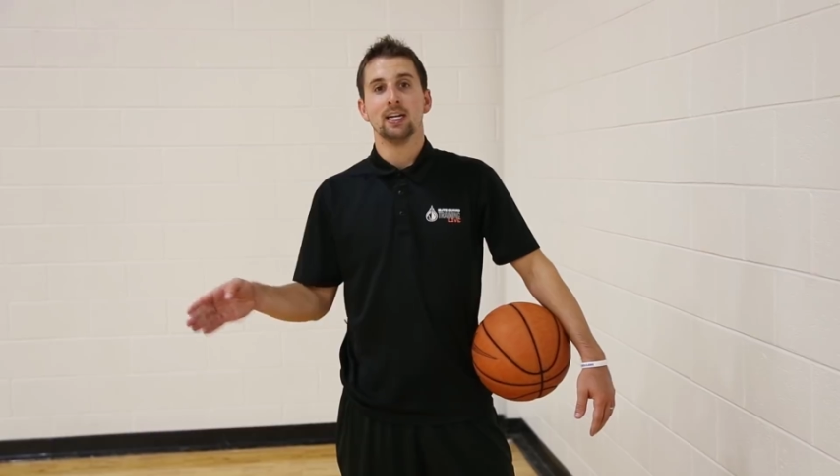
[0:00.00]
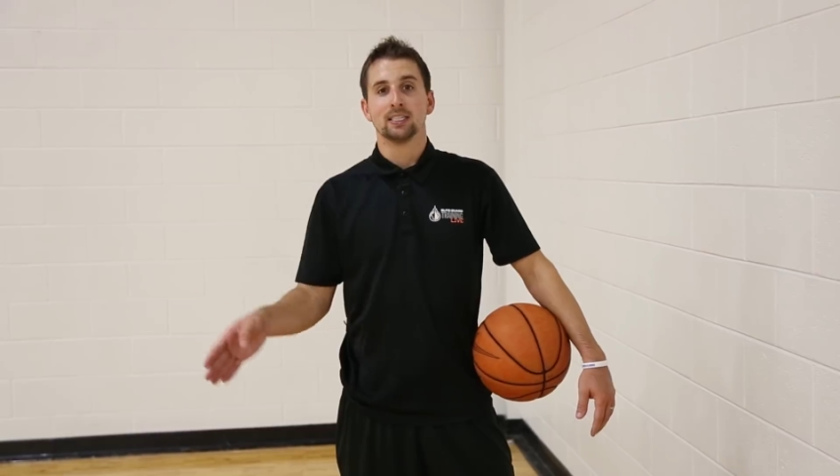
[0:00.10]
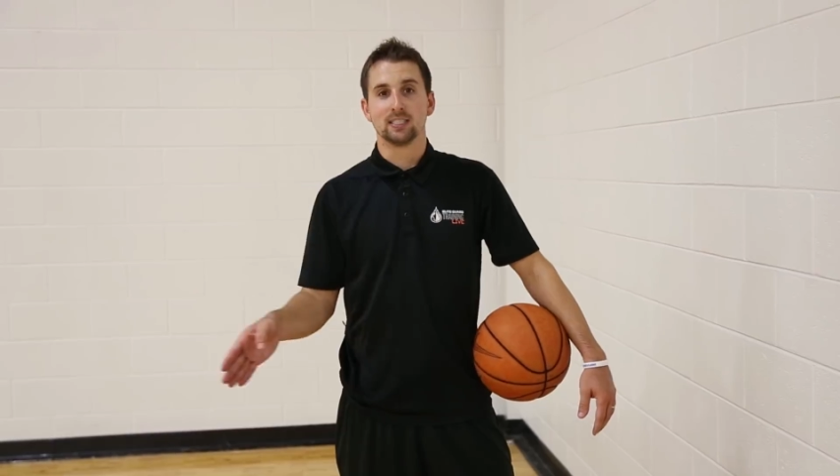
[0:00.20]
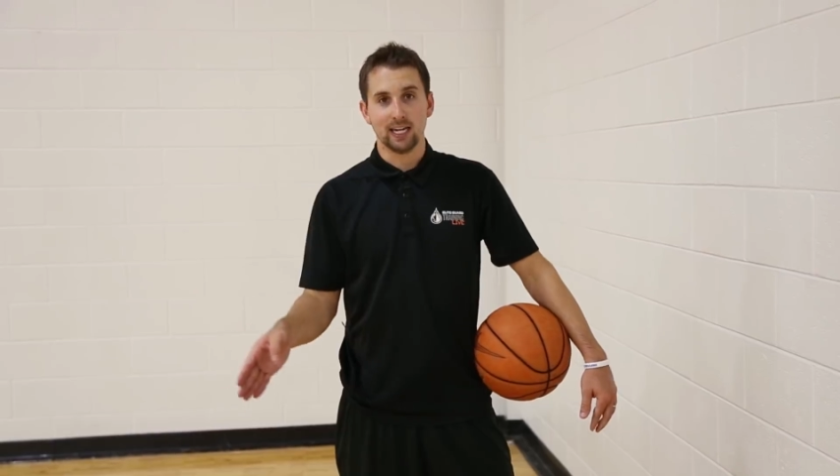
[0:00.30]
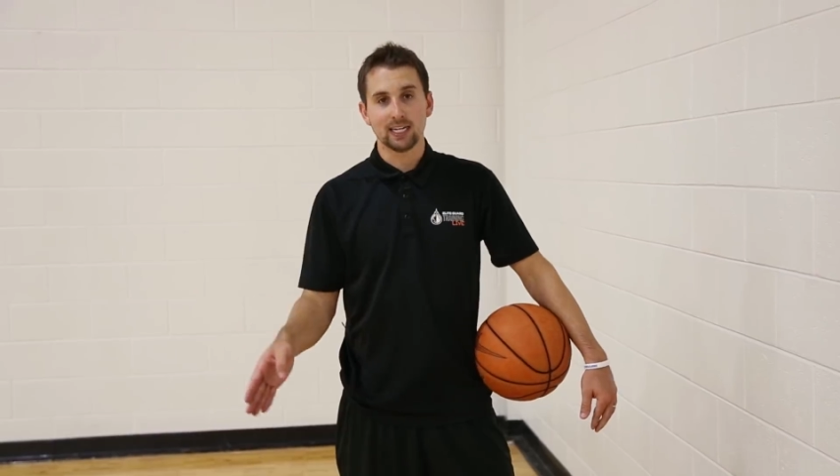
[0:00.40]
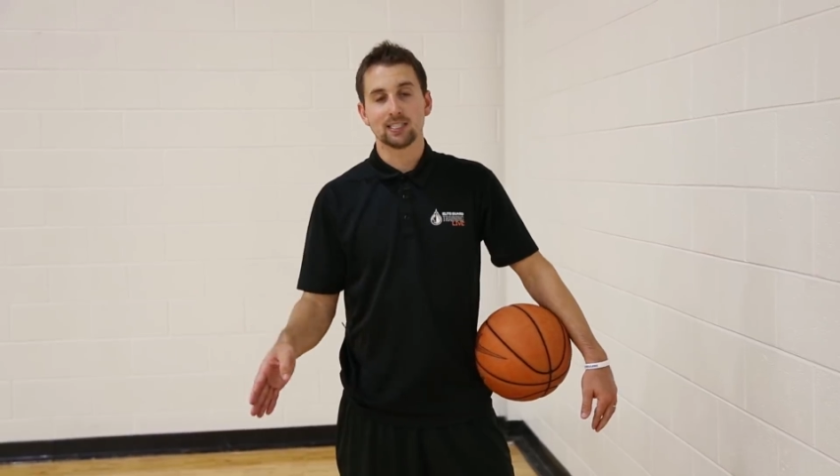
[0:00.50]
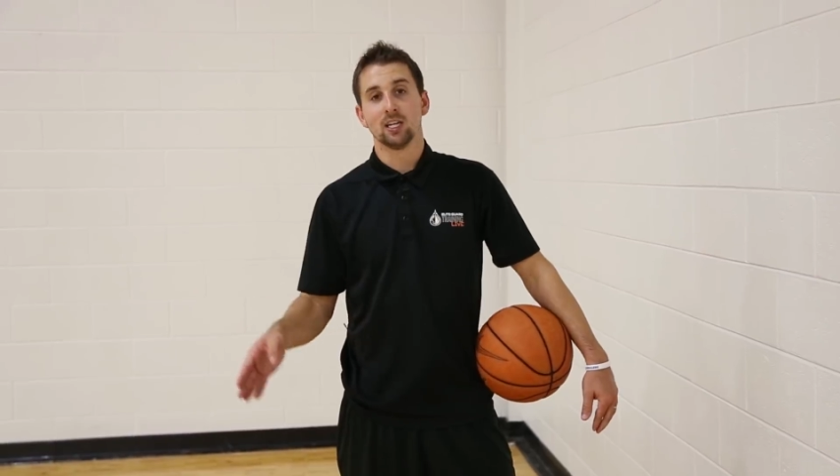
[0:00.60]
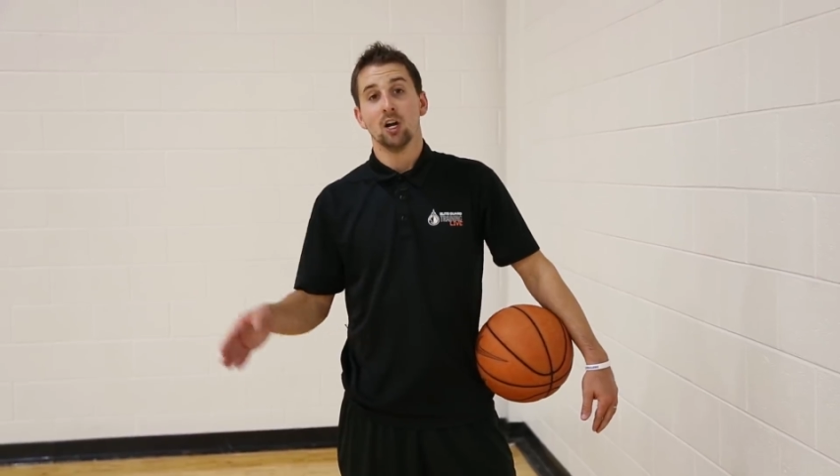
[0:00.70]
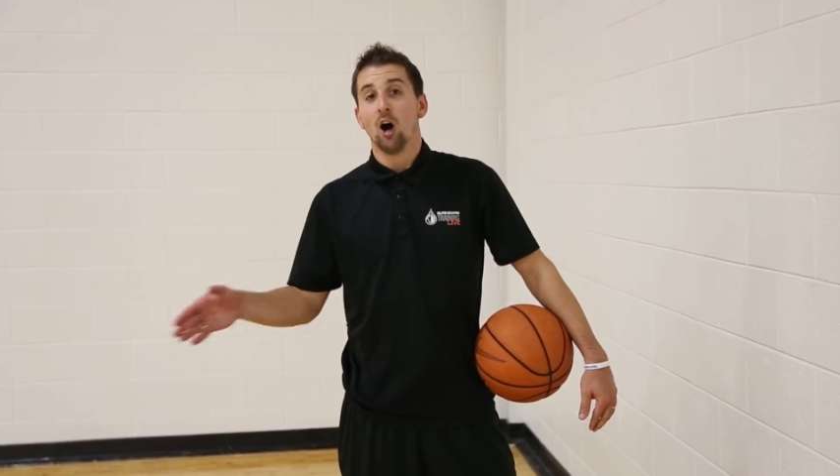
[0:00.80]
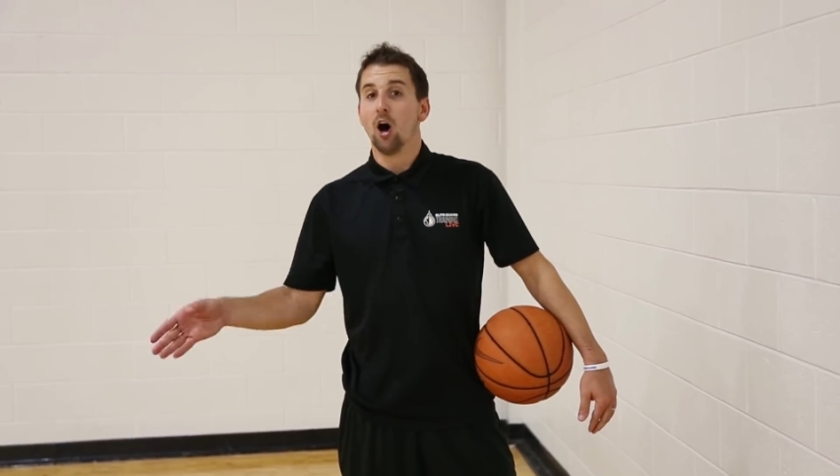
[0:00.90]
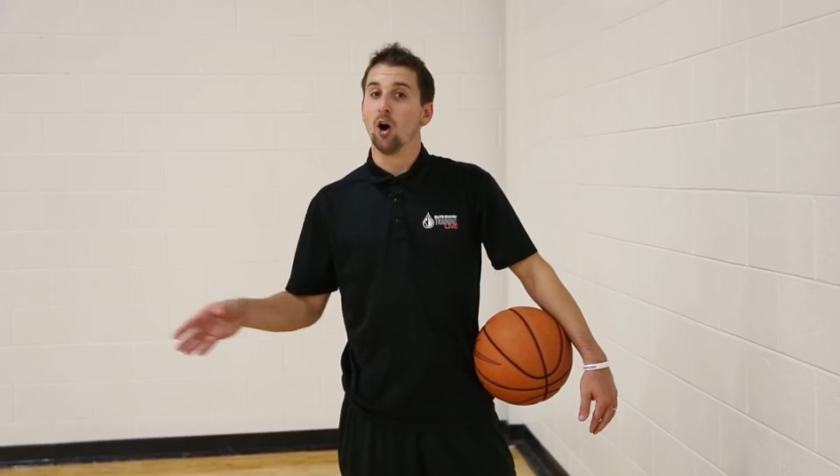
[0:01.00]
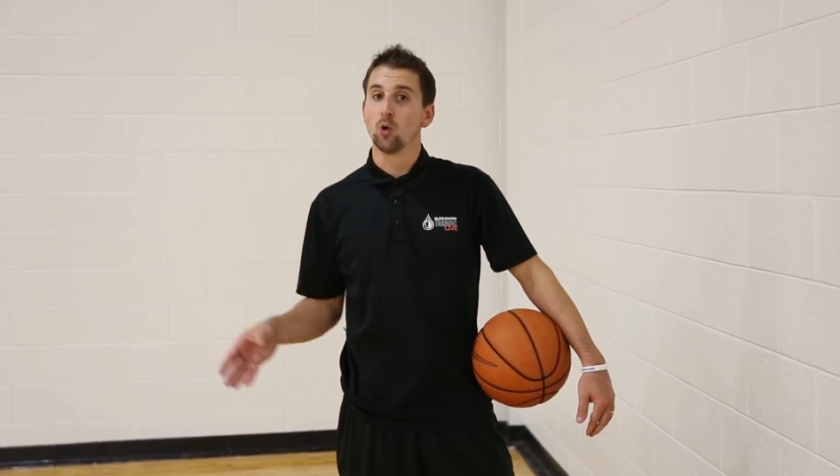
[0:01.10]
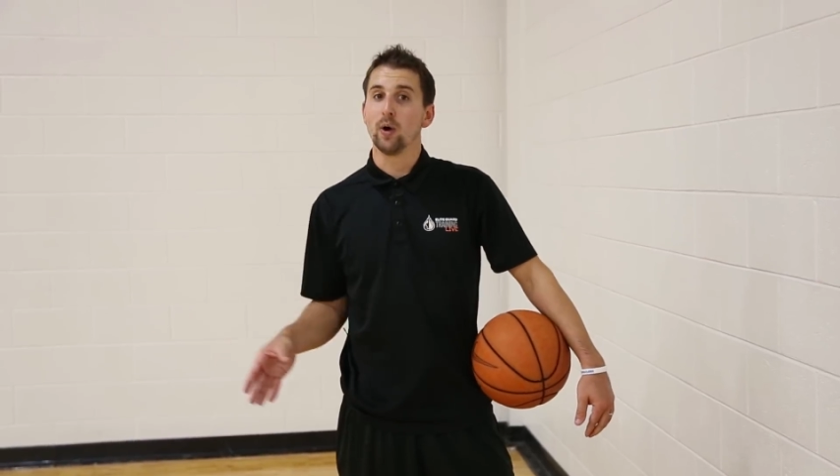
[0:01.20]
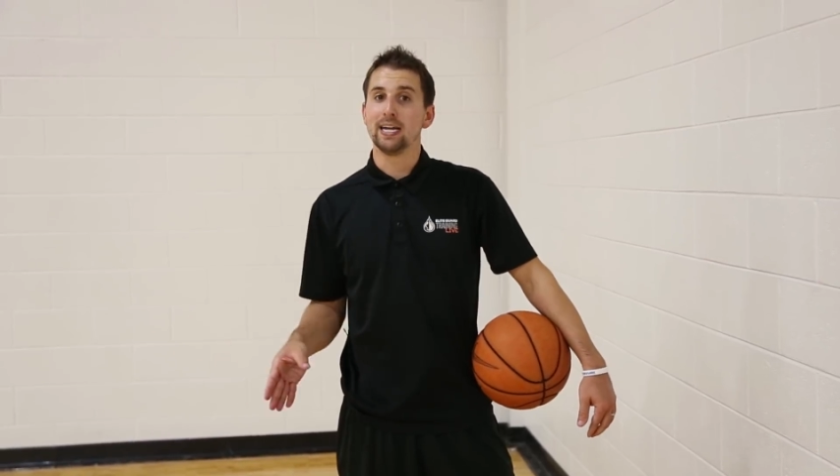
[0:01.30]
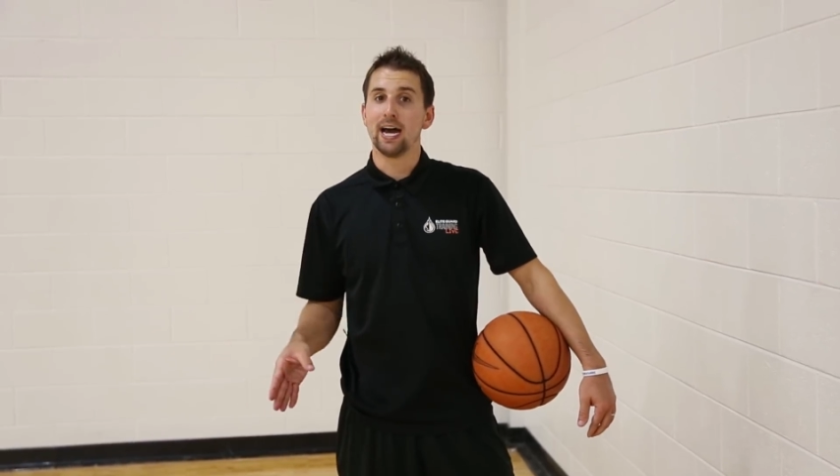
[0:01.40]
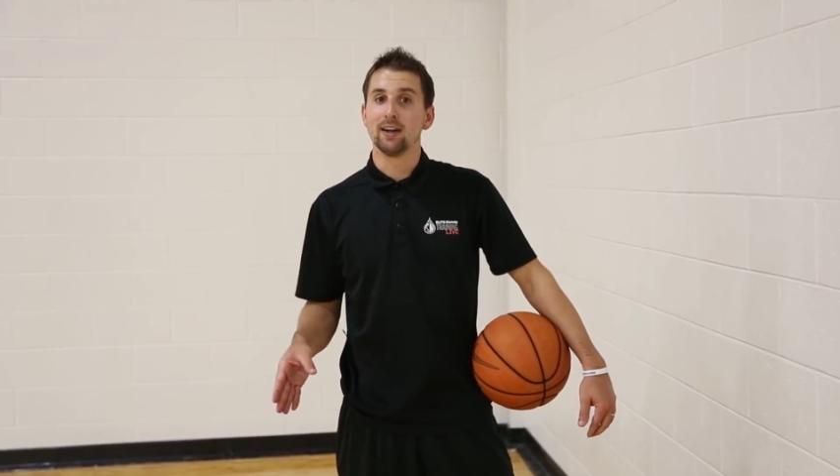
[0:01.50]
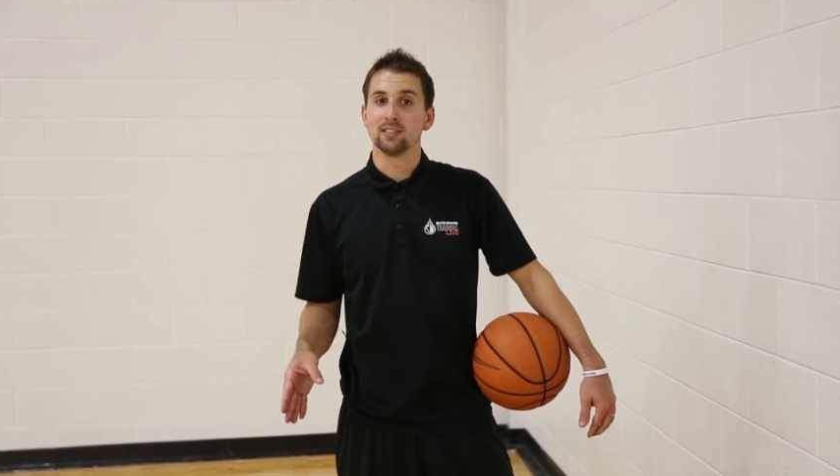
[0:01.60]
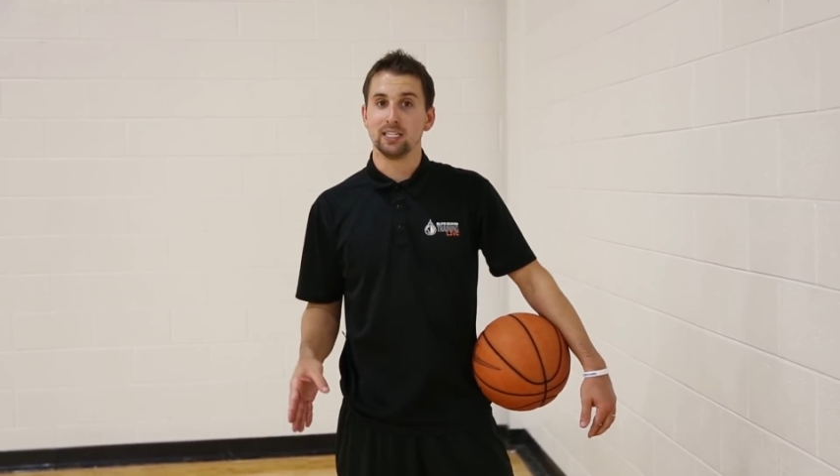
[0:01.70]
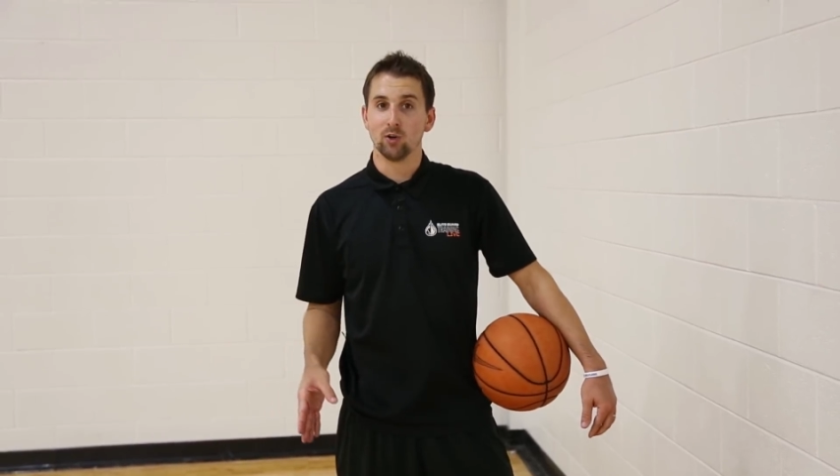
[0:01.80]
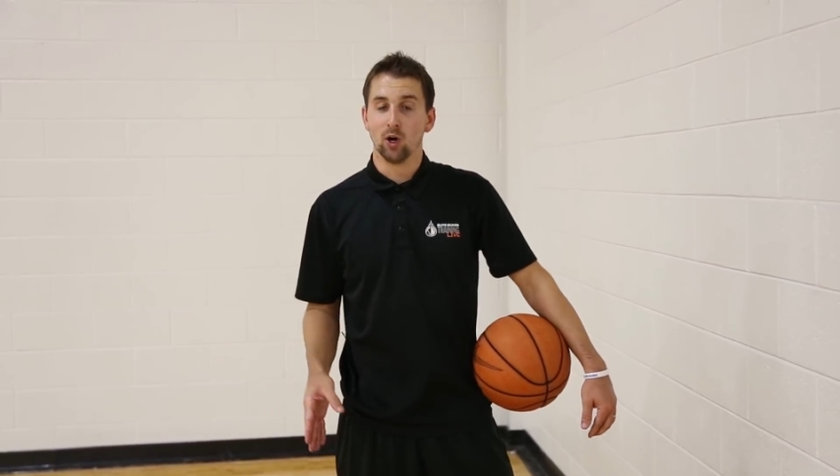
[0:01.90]
six, all the way down
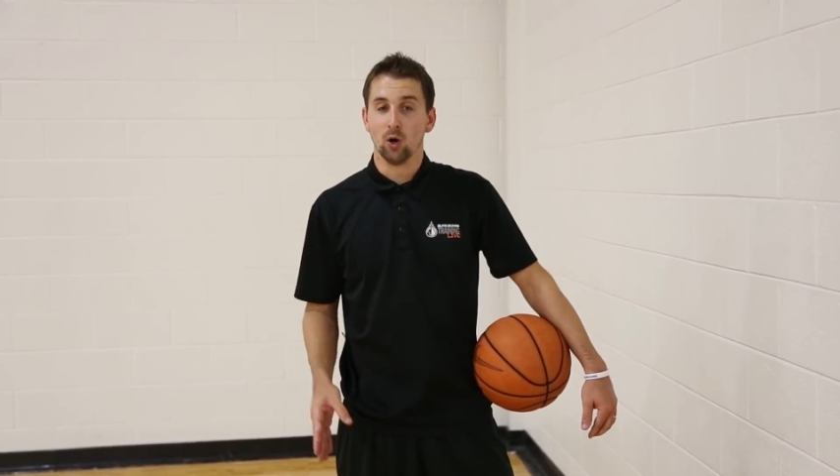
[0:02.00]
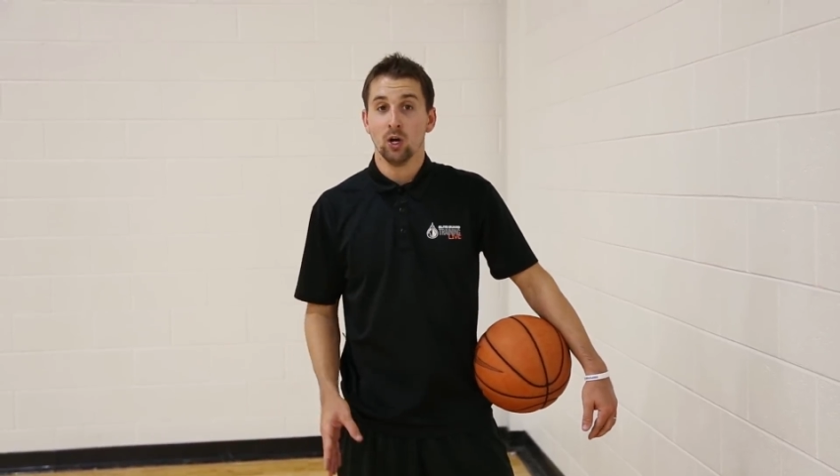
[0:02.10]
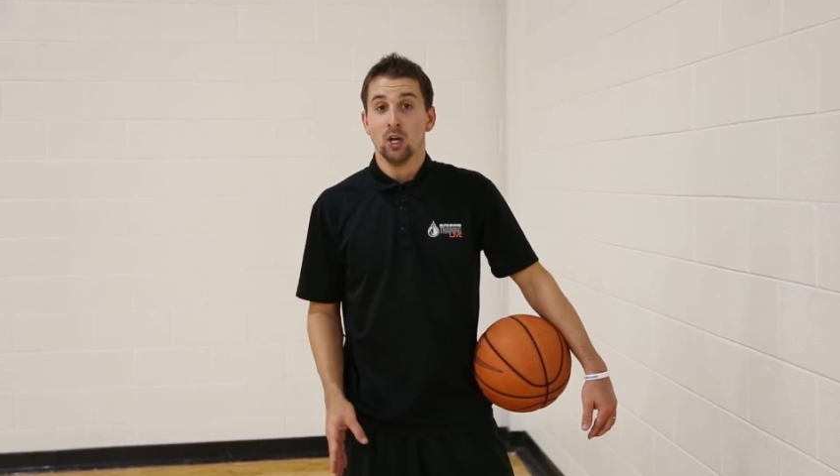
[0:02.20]
to zero.